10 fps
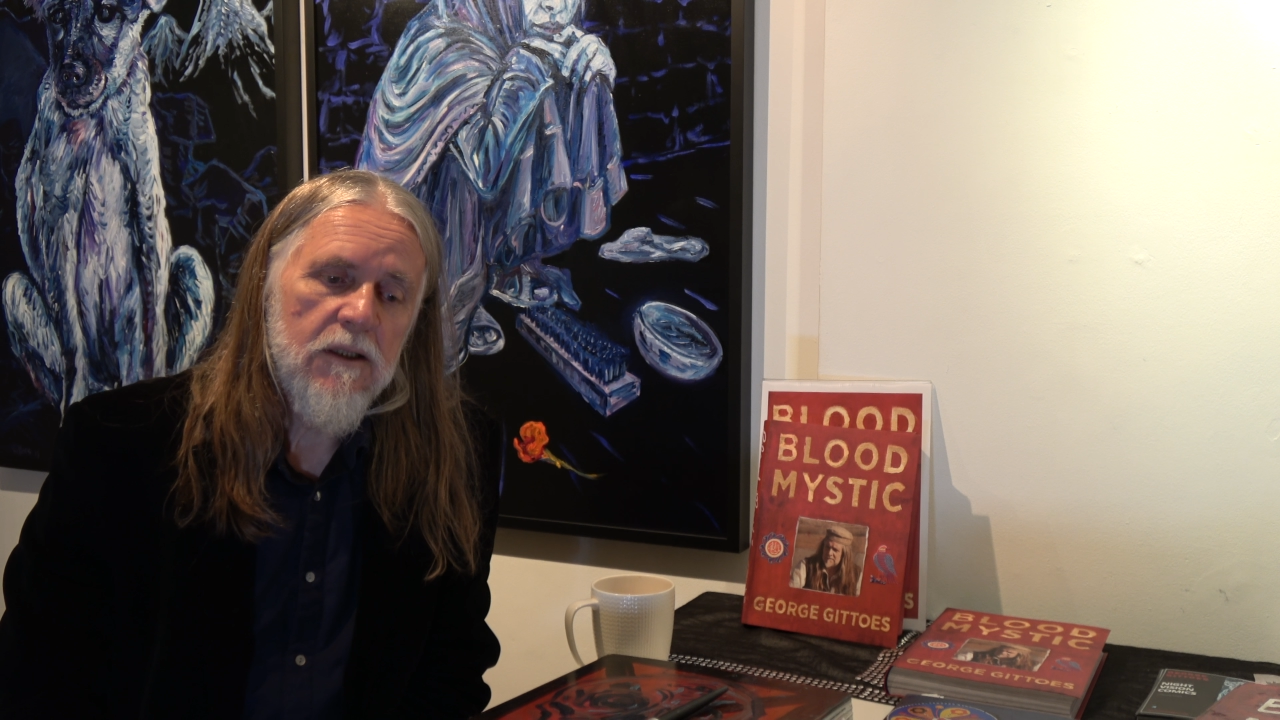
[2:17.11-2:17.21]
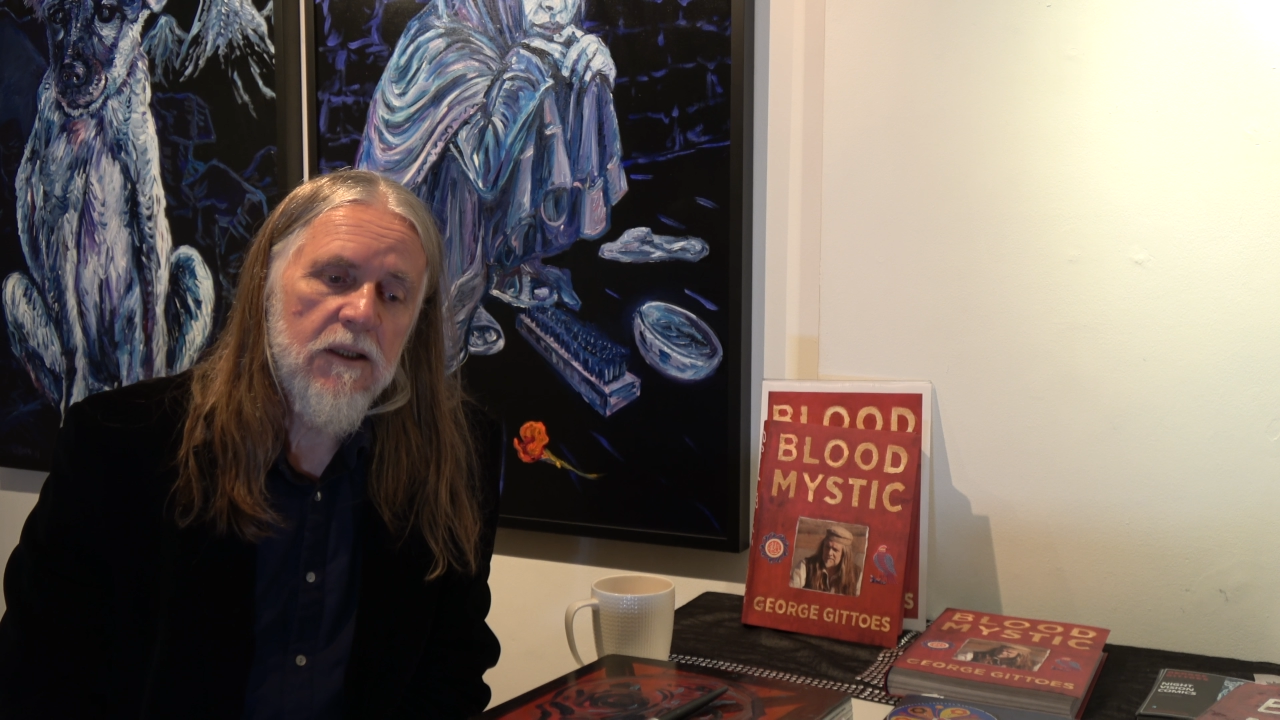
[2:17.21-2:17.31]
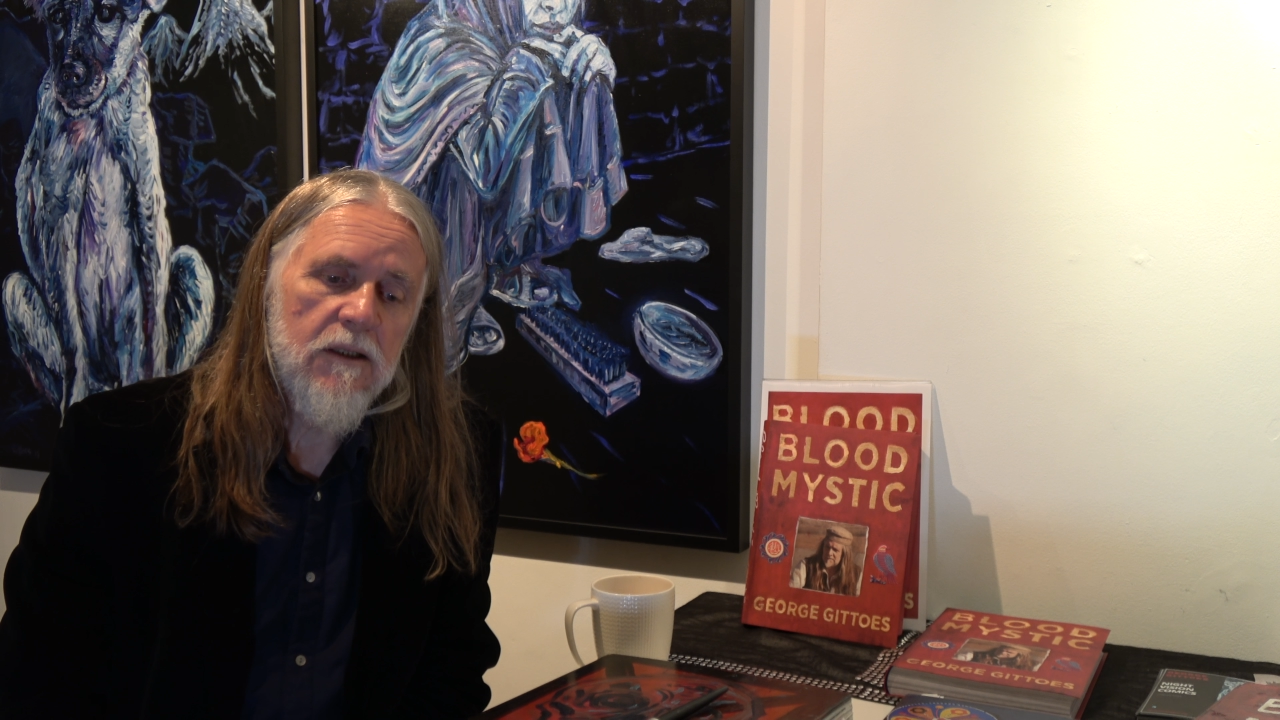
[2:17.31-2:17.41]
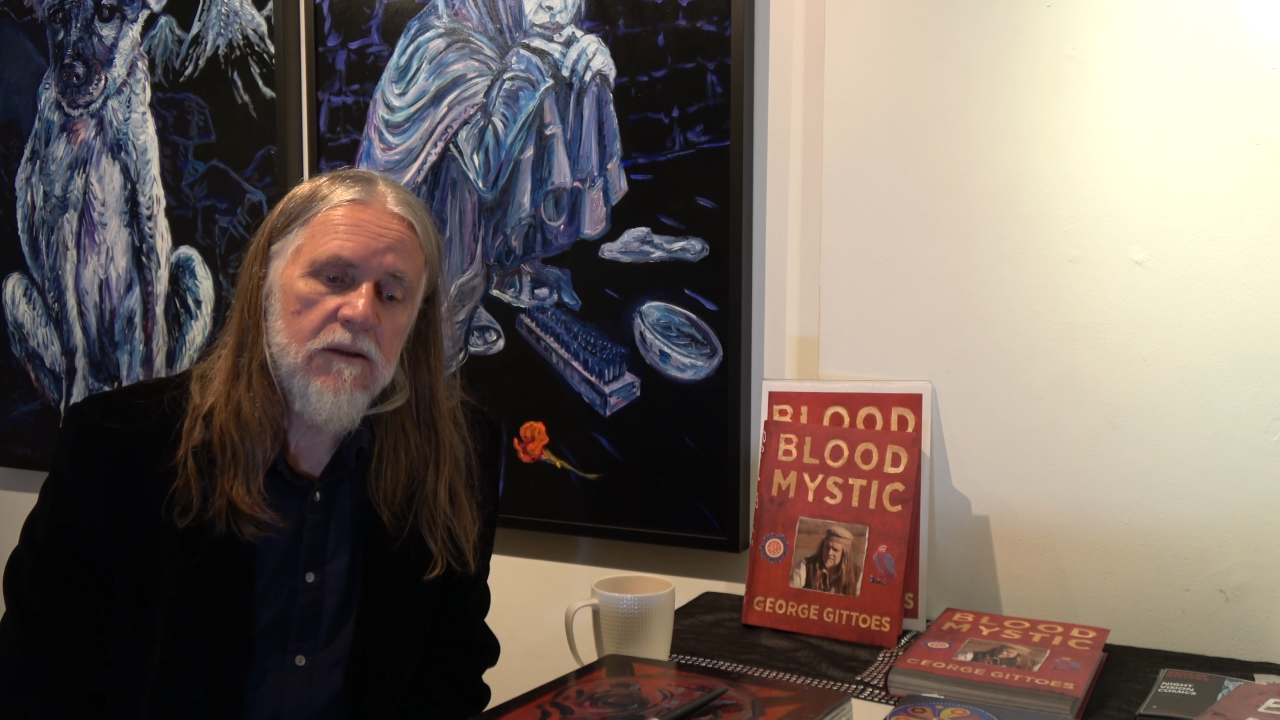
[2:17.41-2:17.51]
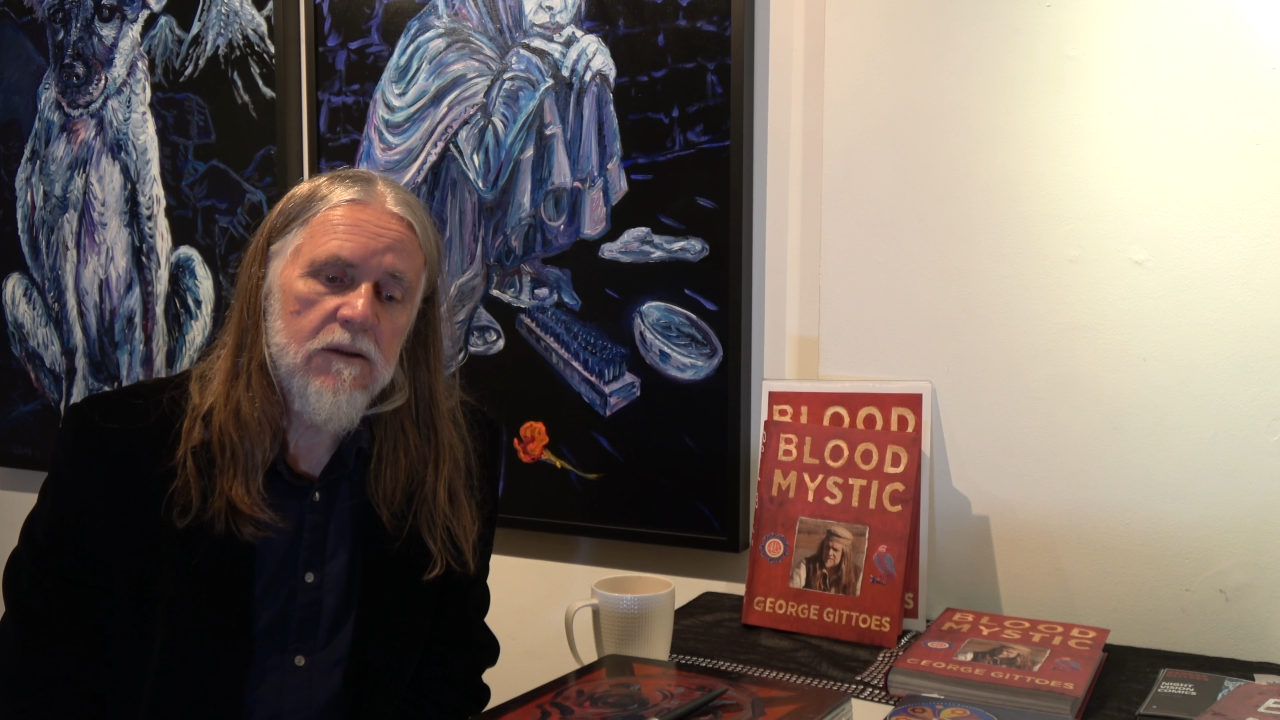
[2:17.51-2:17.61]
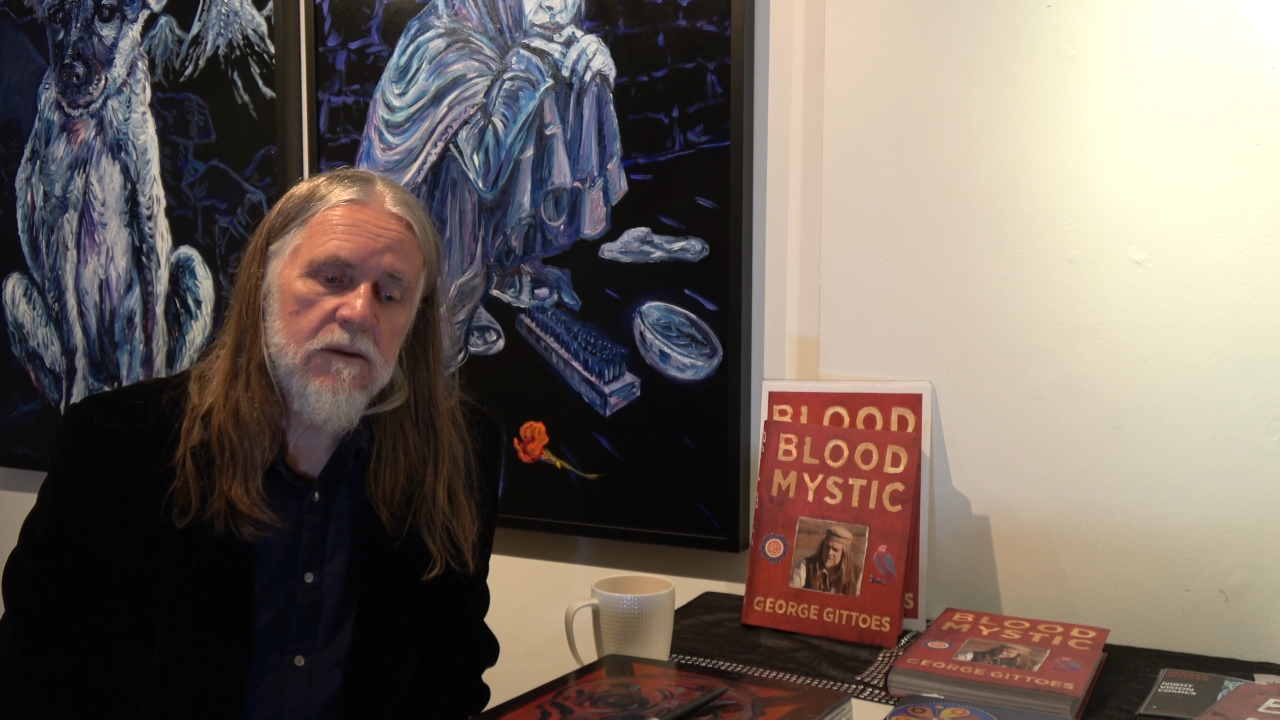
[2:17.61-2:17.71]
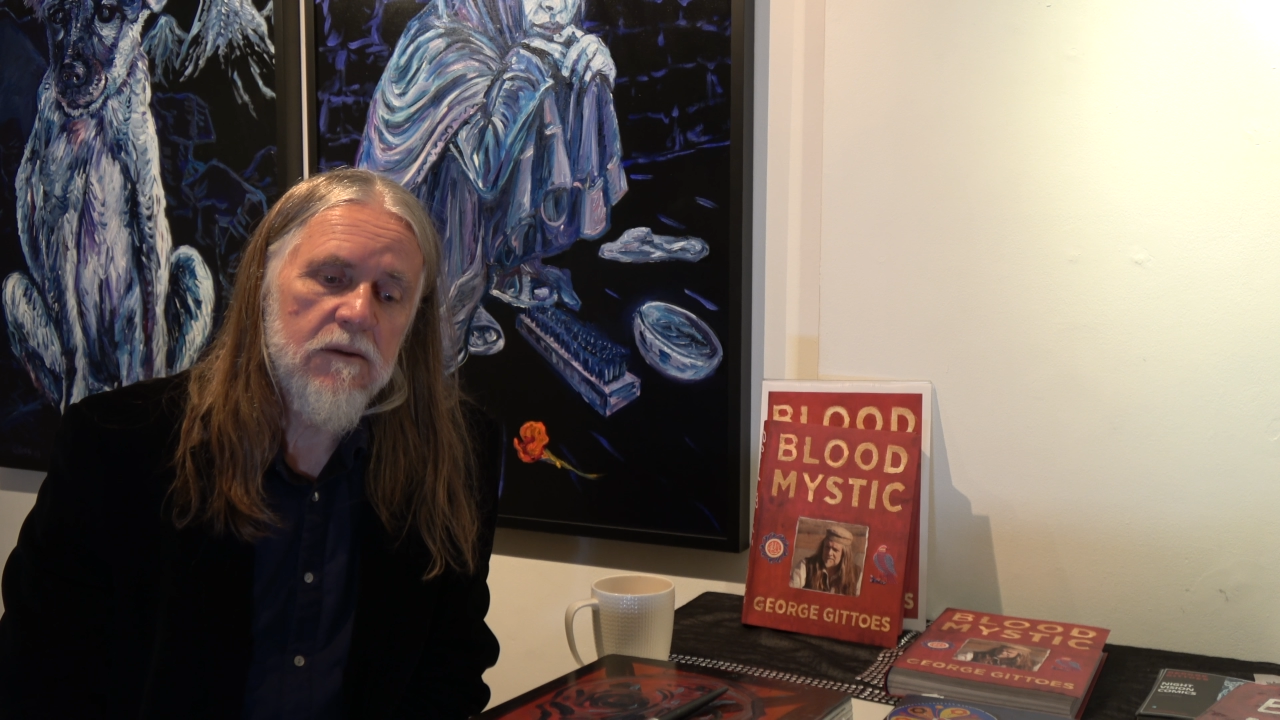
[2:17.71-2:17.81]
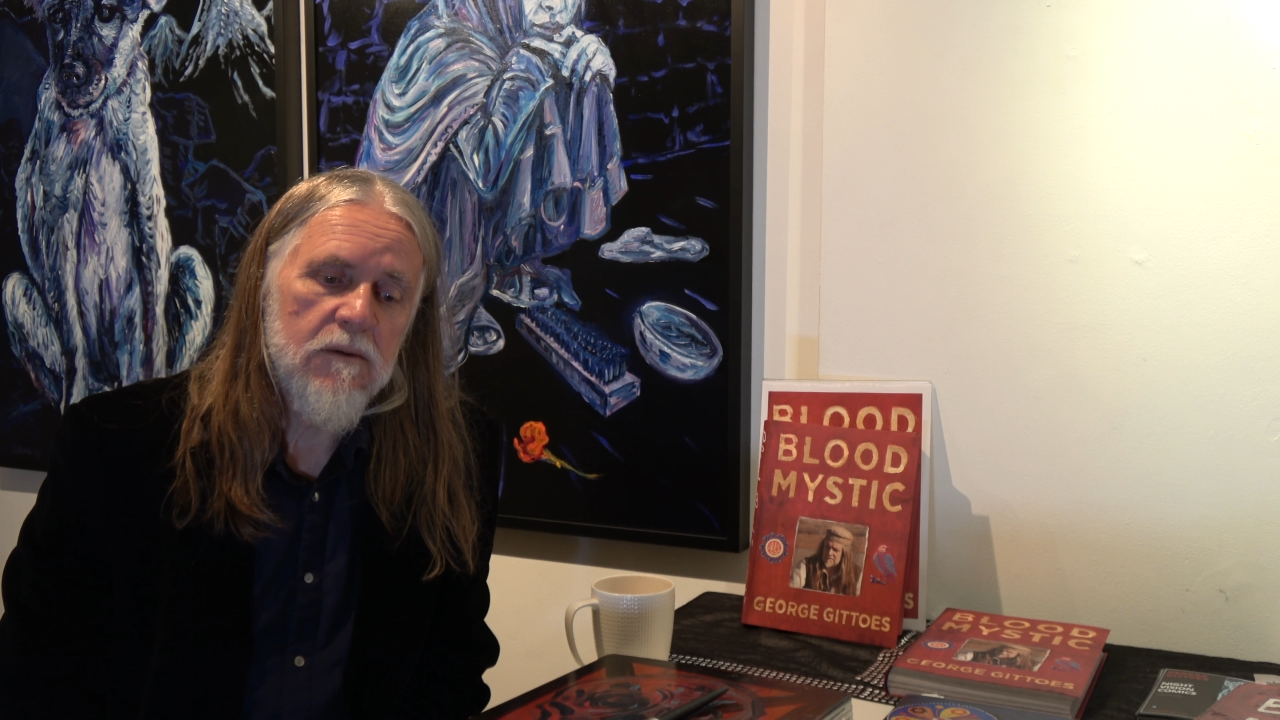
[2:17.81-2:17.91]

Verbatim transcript: And